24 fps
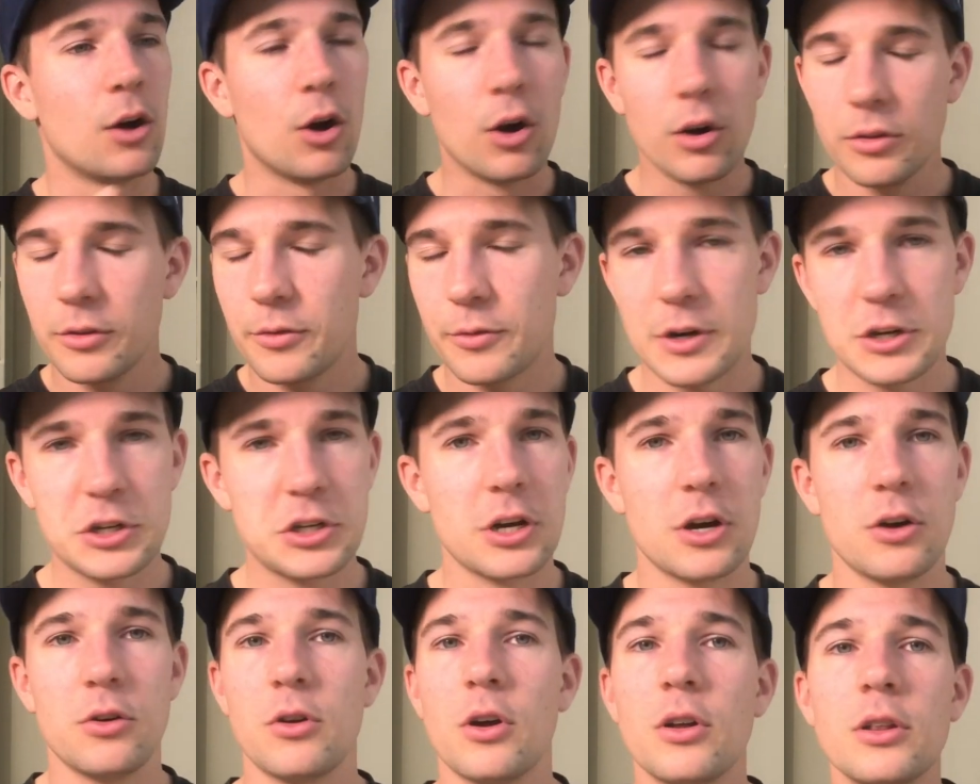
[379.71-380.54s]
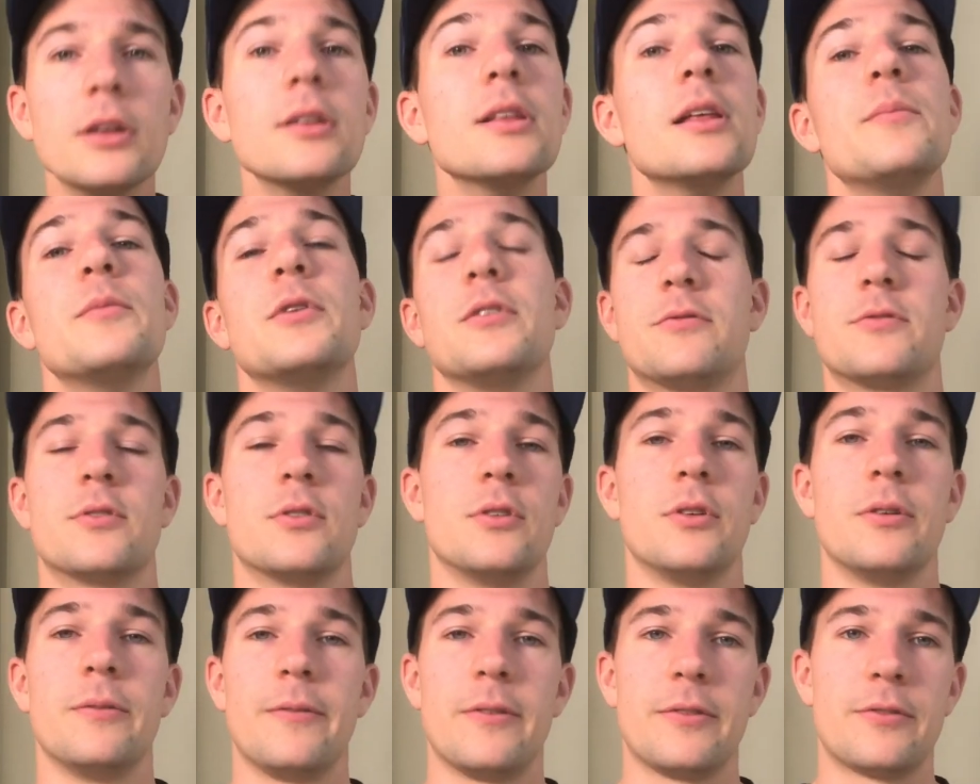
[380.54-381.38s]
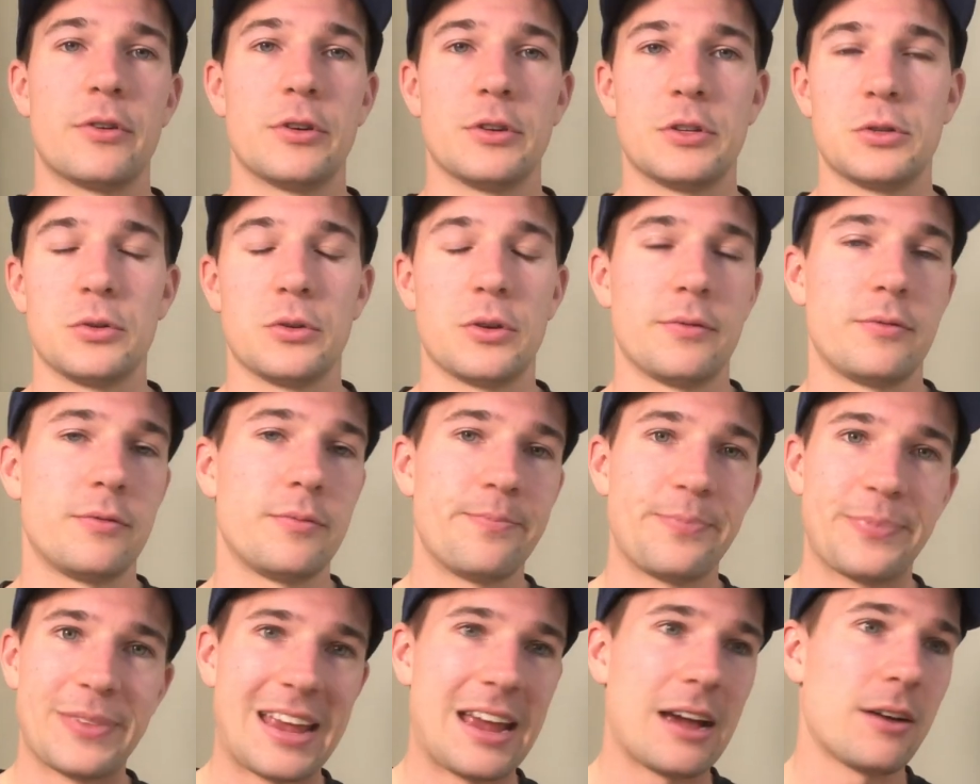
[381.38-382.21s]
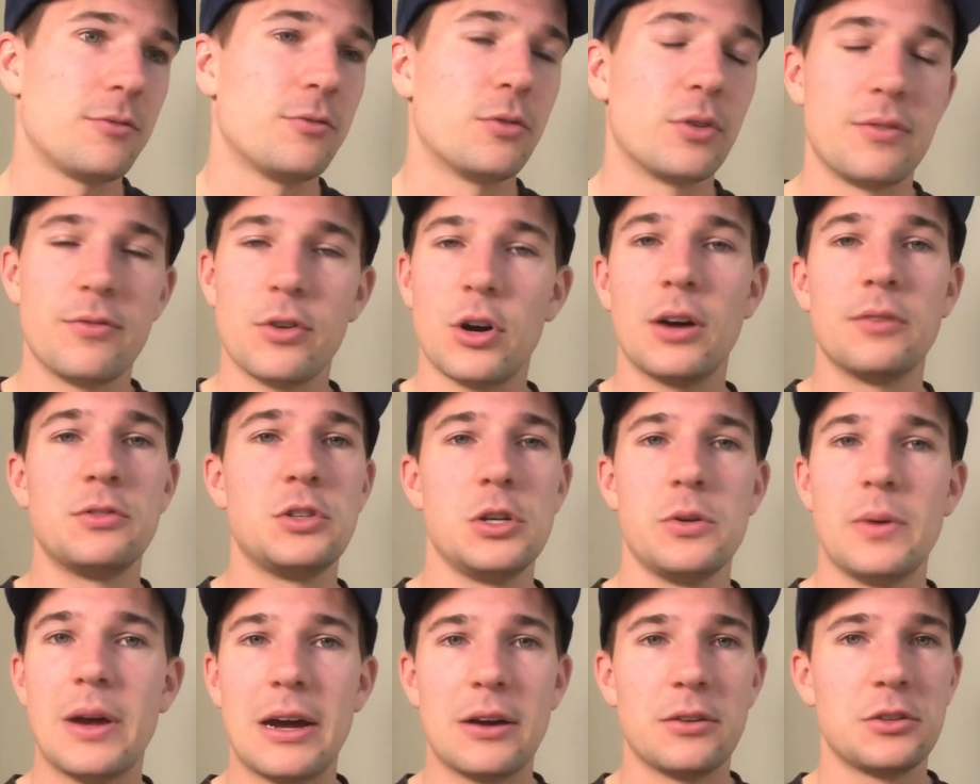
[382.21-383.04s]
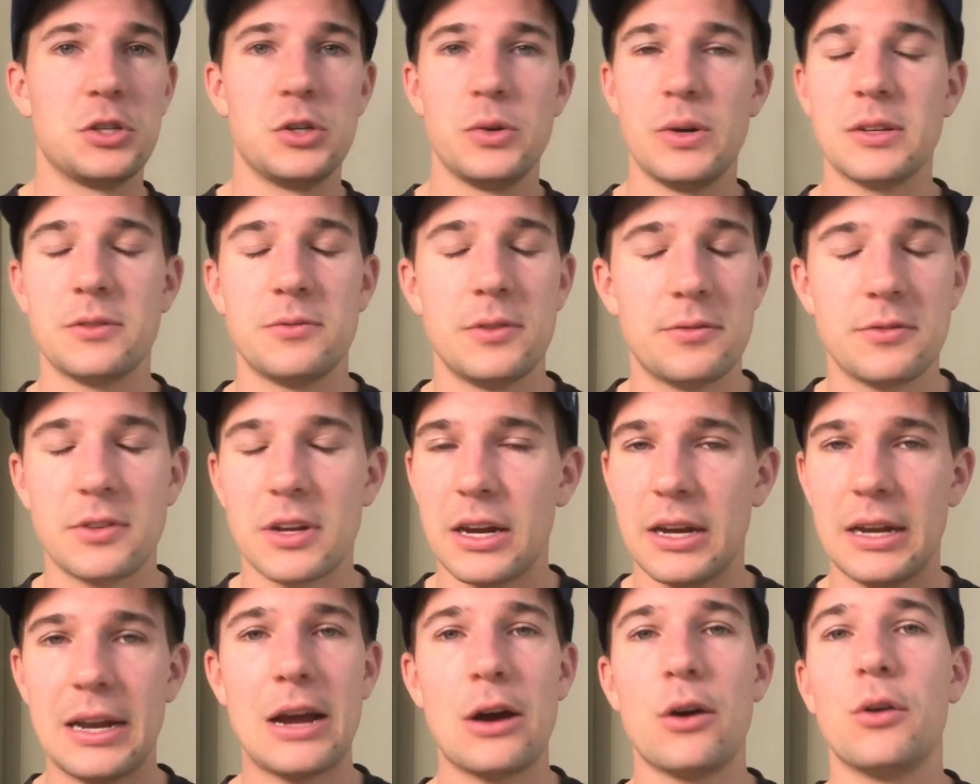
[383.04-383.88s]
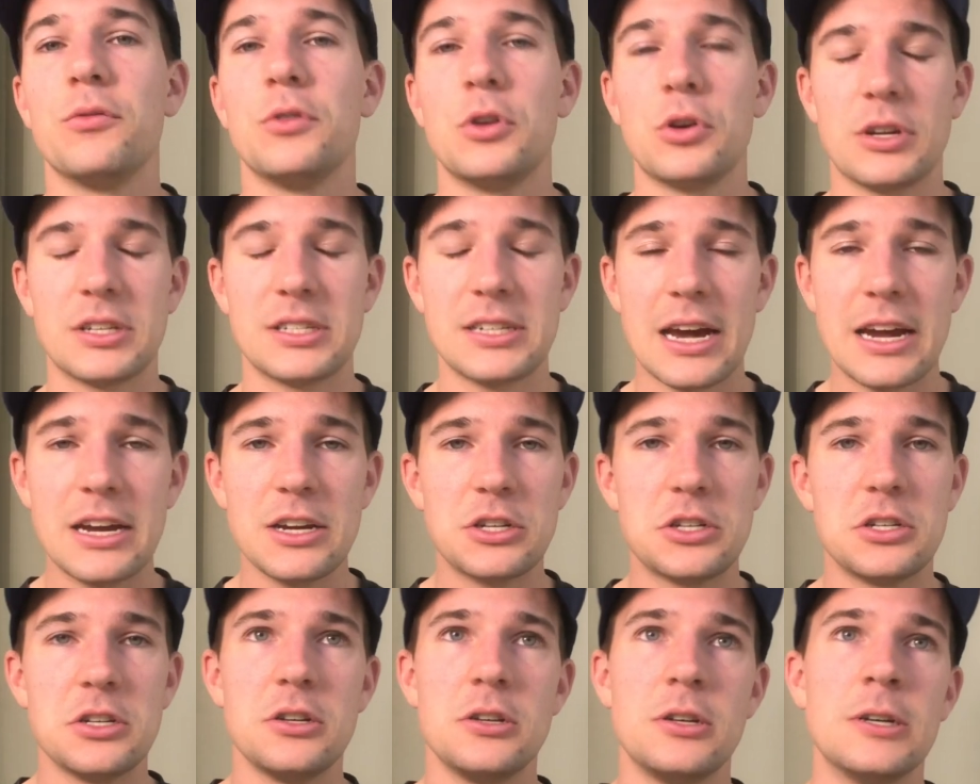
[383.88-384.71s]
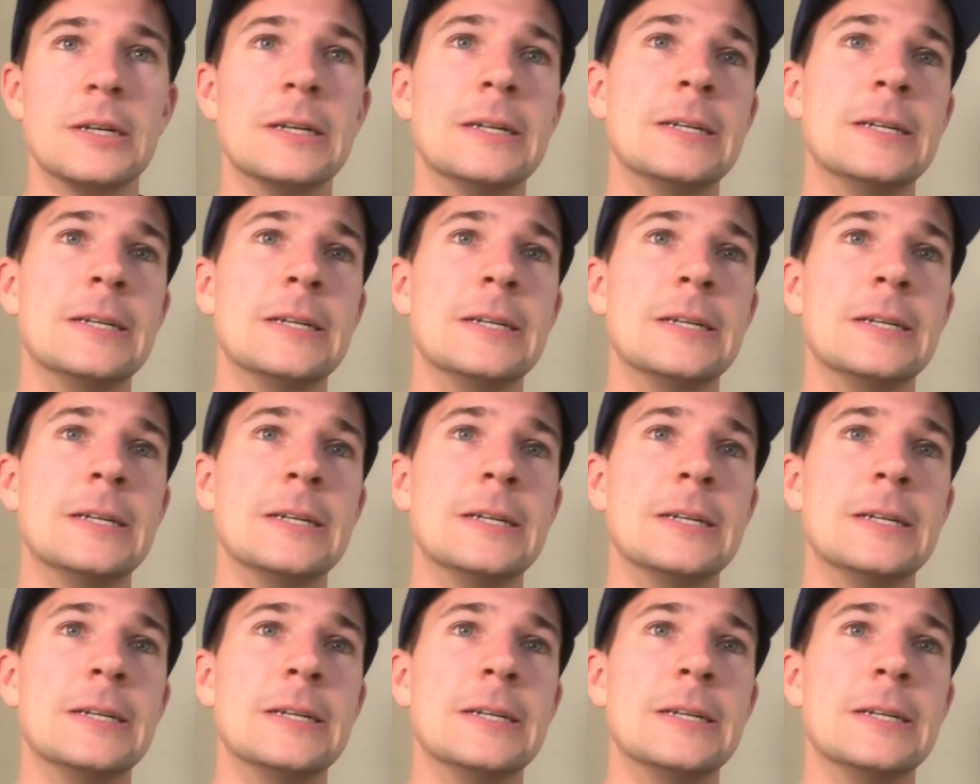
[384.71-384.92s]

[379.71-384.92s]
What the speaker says: On threshold, on the limit for a sort of hour 45, 2 hours, 2 hours 15, however long it takes you,